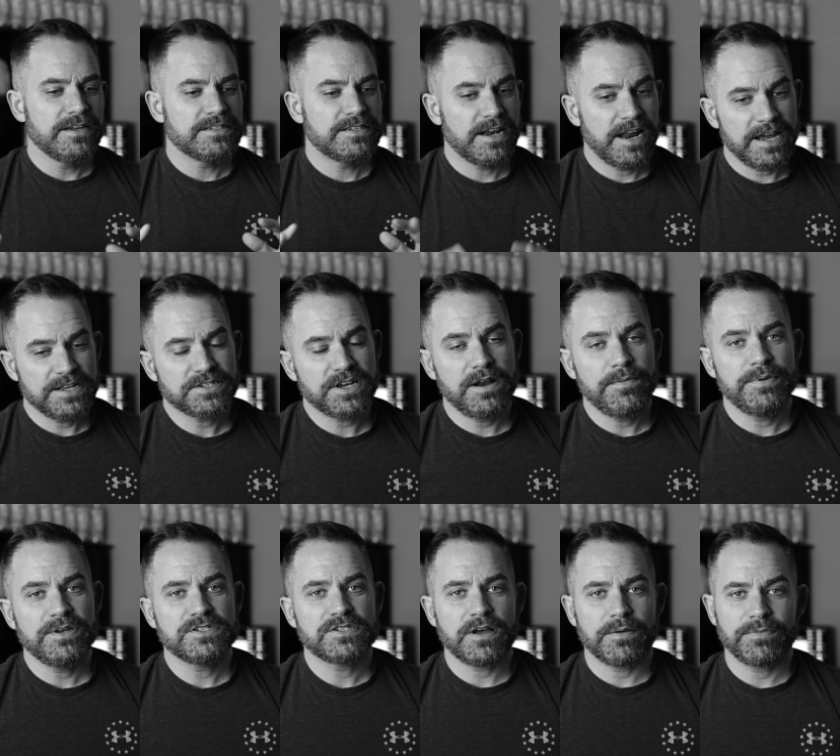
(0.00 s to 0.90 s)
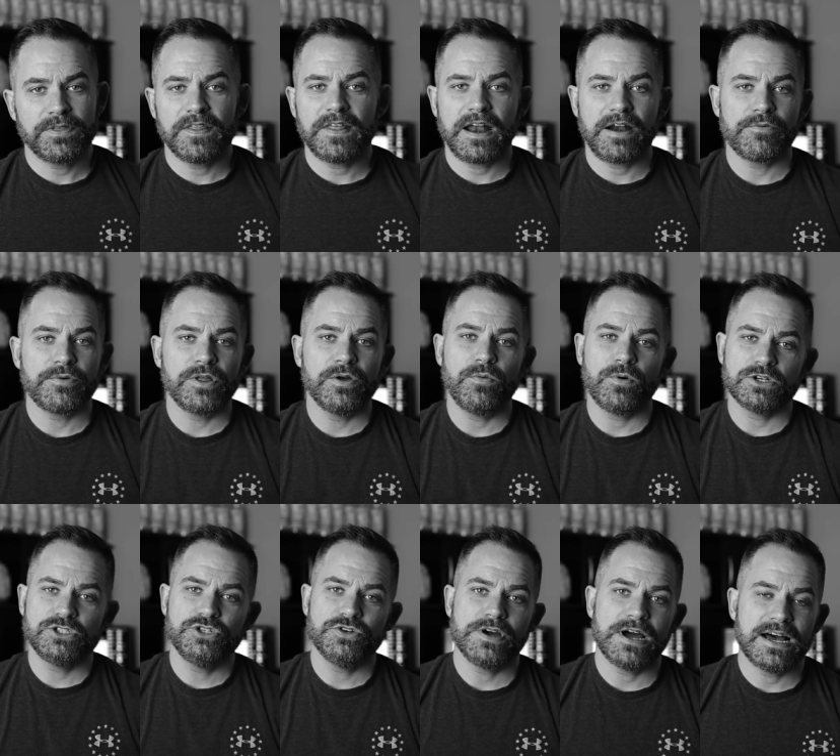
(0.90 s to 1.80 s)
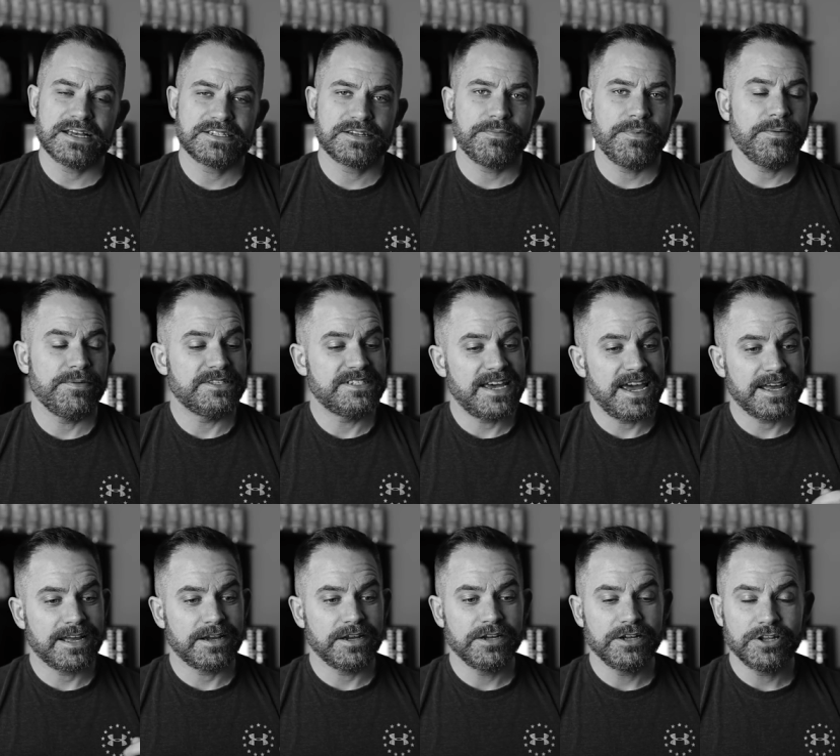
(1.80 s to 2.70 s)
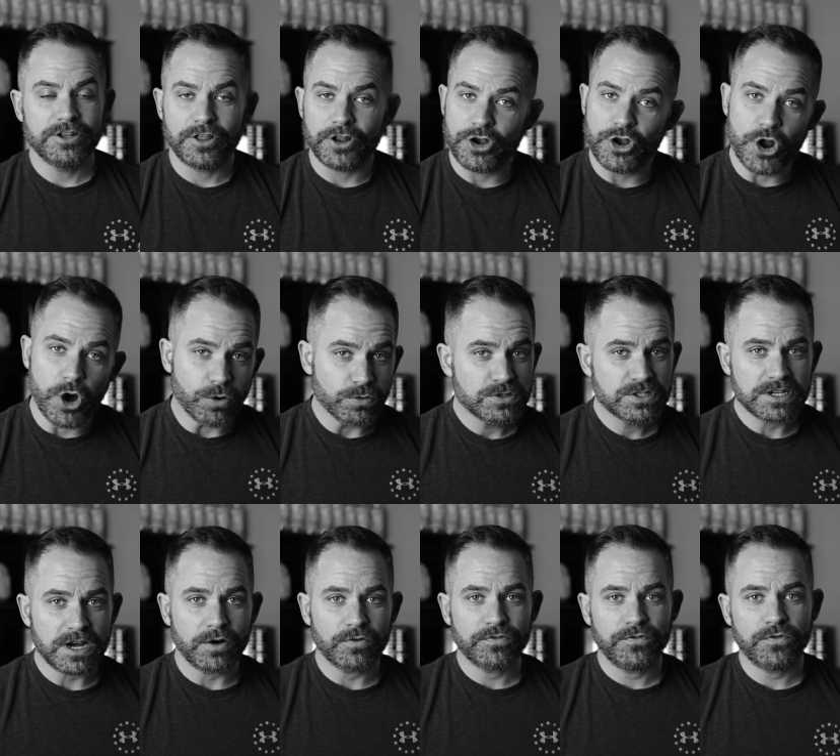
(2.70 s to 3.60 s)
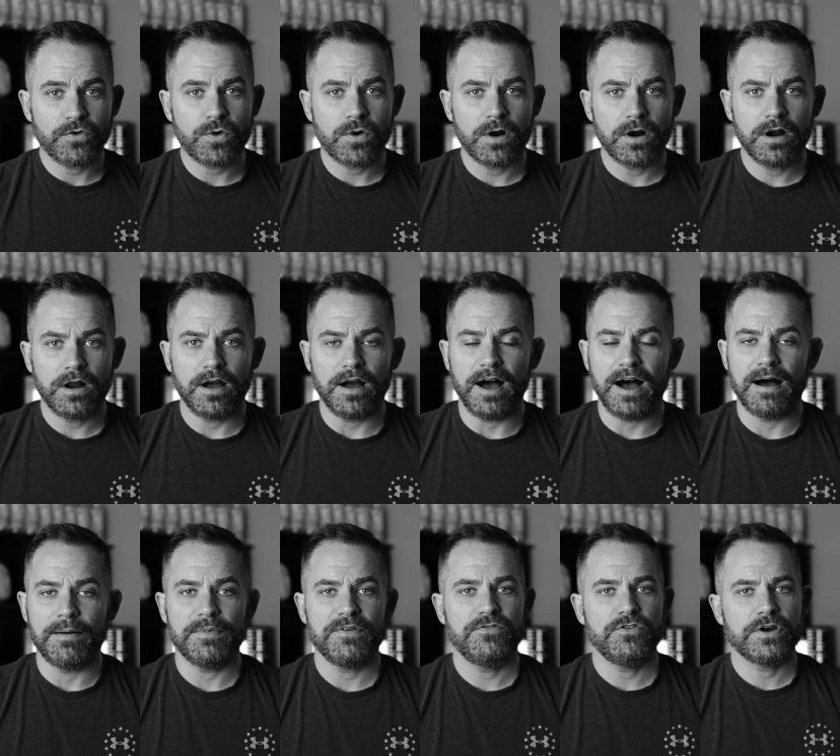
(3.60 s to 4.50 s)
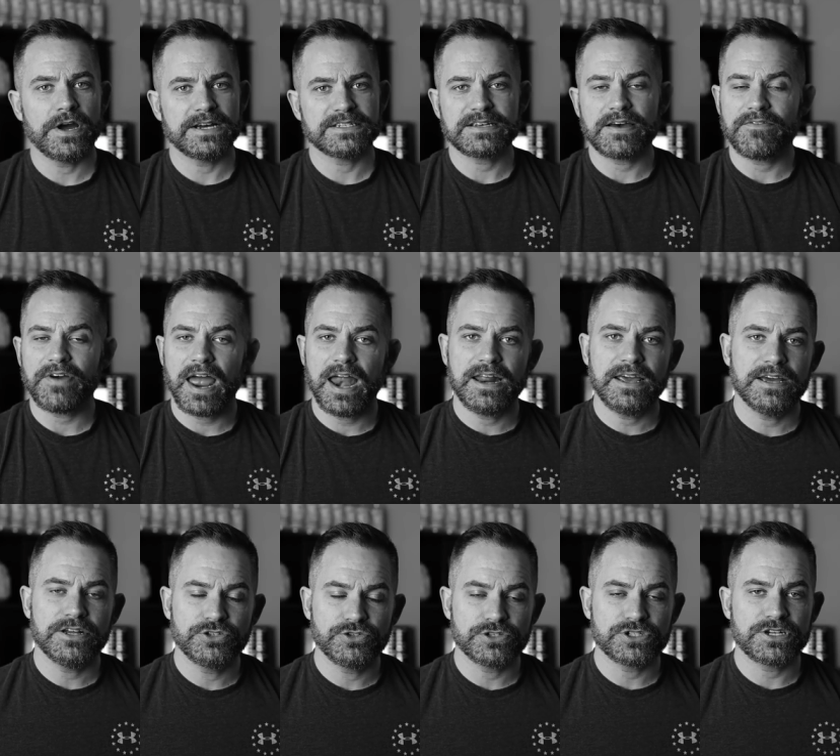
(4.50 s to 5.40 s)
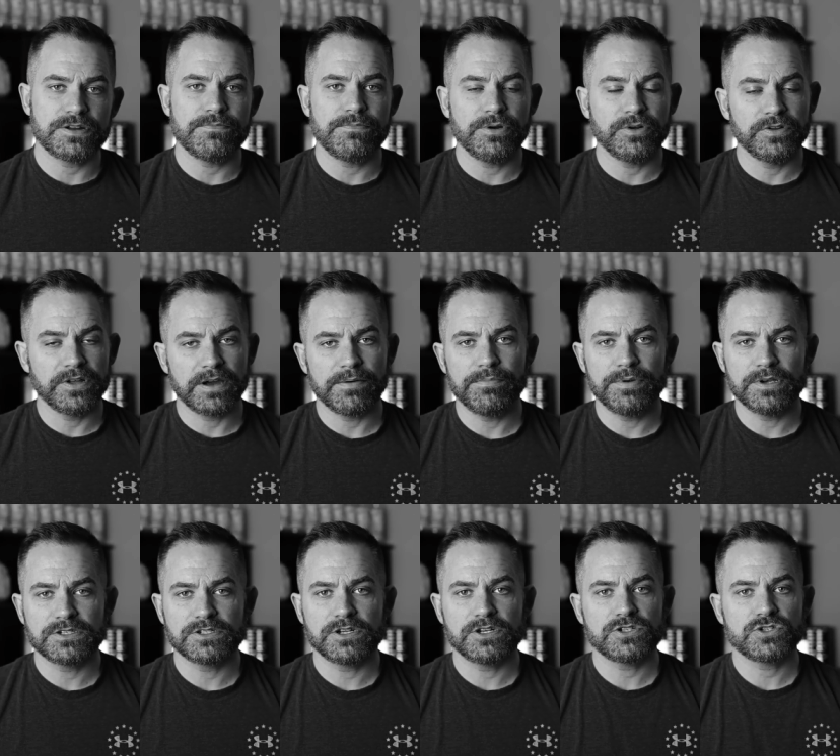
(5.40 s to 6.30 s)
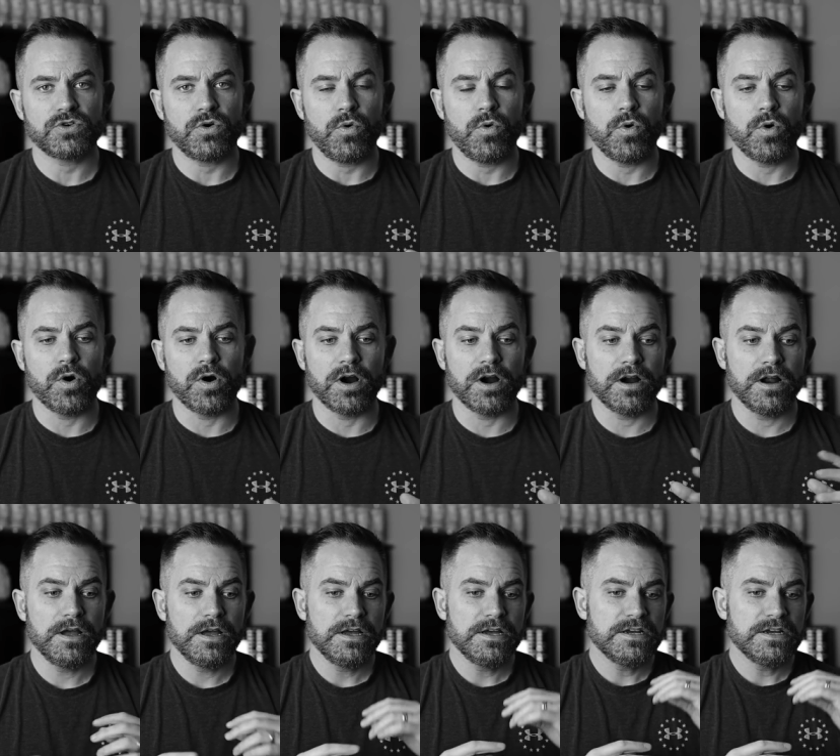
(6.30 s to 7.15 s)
Today's going to be something that I really want you guys to maybe take the notes out for. If you guys have any interest in building a business or,